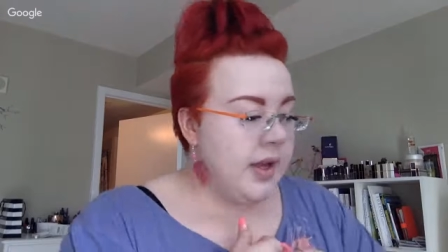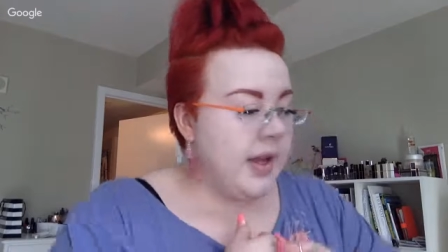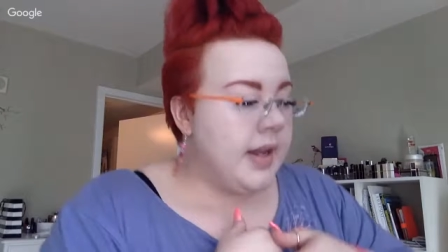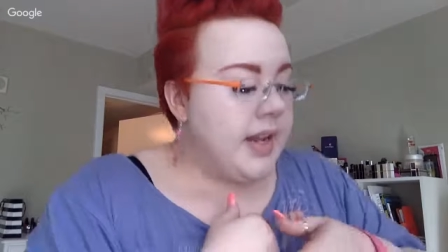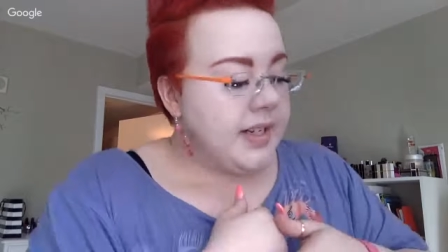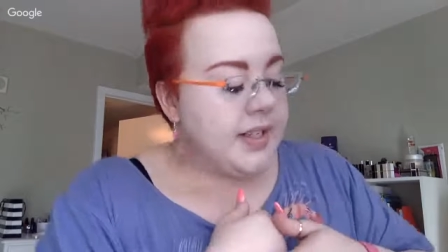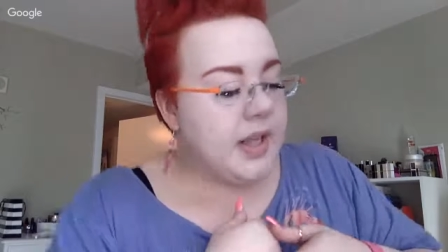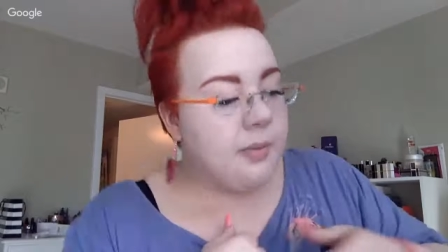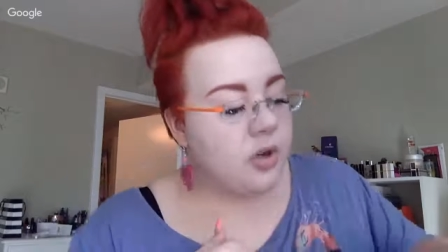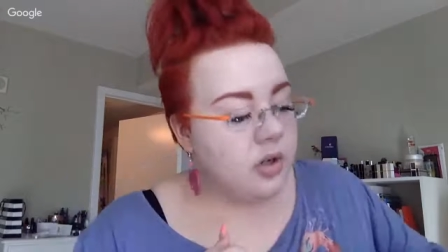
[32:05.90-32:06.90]
Next,
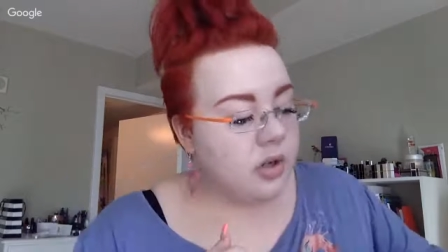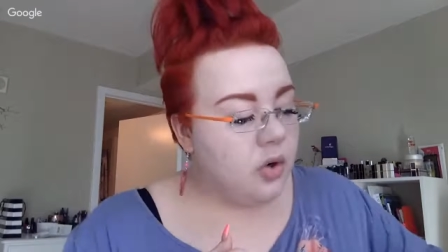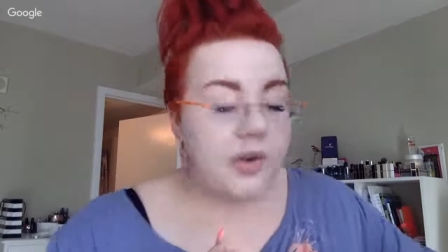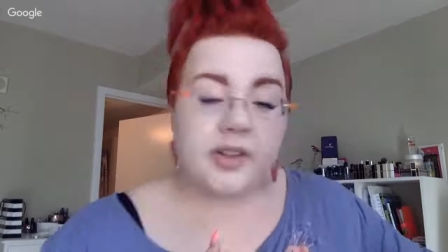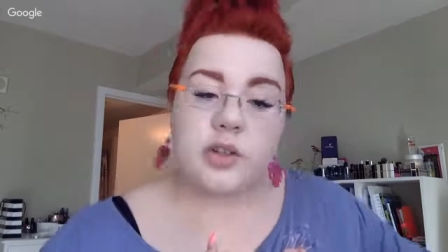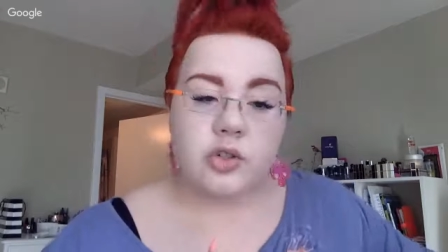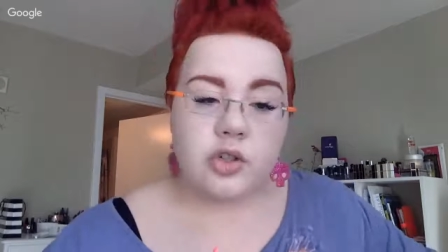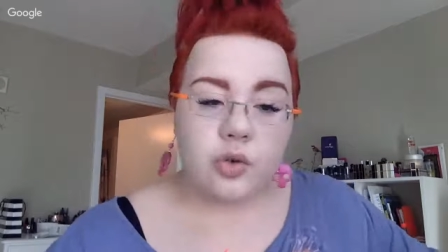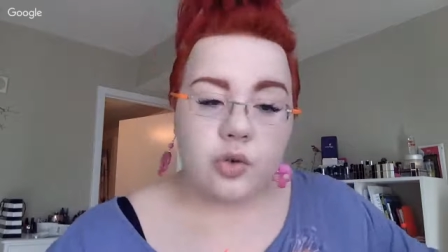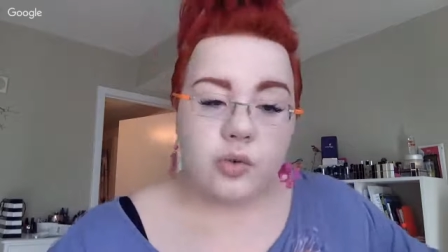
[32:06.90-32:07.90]
I'm gonna go with
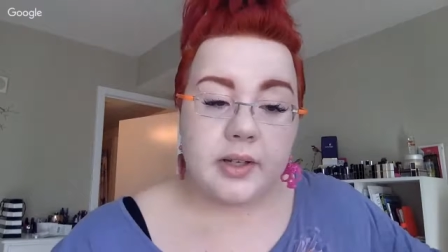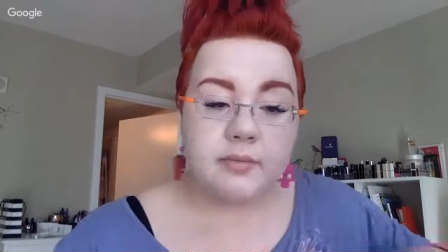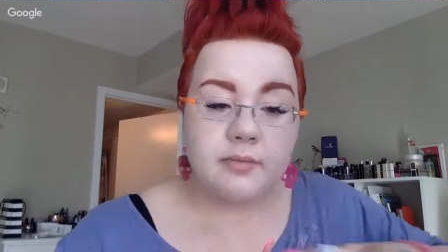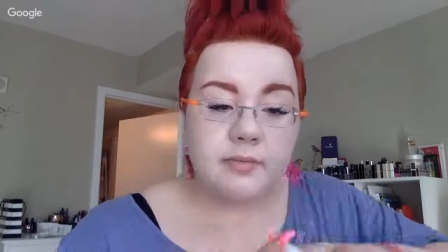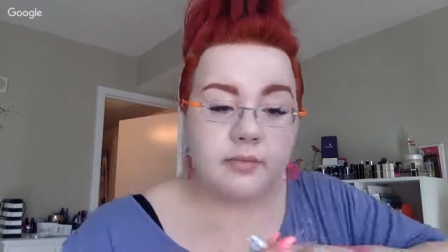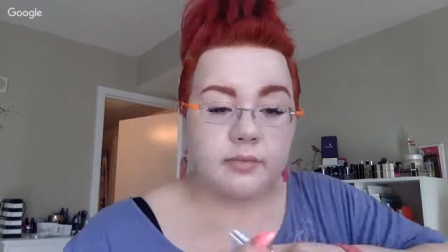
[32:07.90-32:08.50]
contouring.